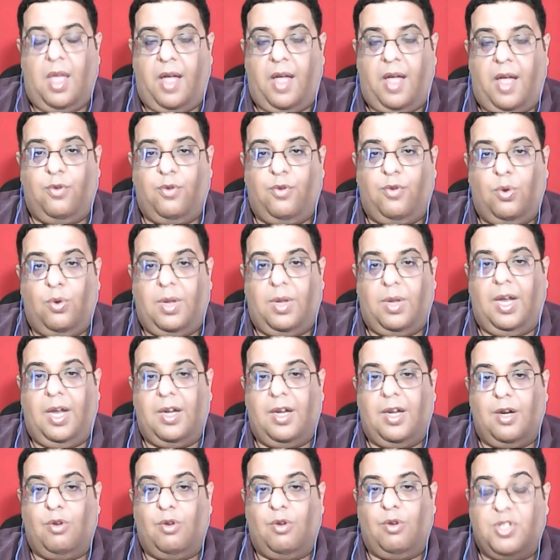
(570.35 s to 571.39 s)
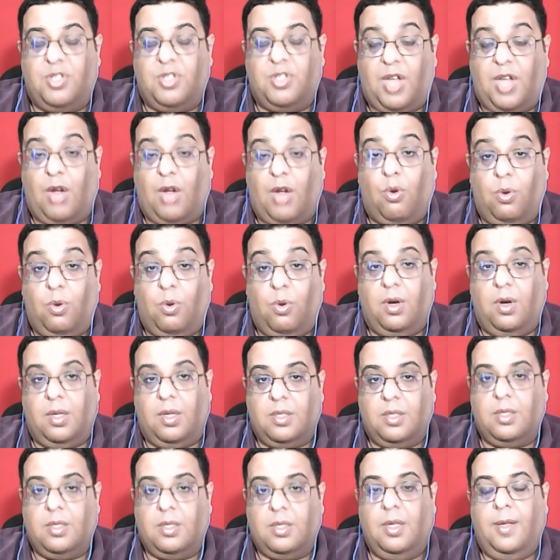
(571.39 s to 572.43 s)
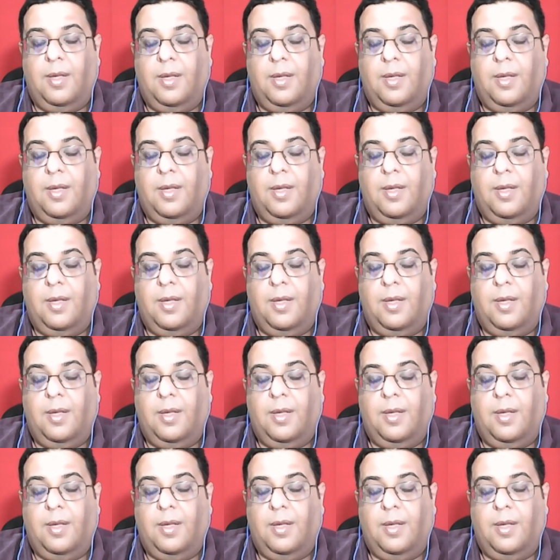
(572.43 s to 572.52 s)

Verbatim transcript: have to cater to shareholders.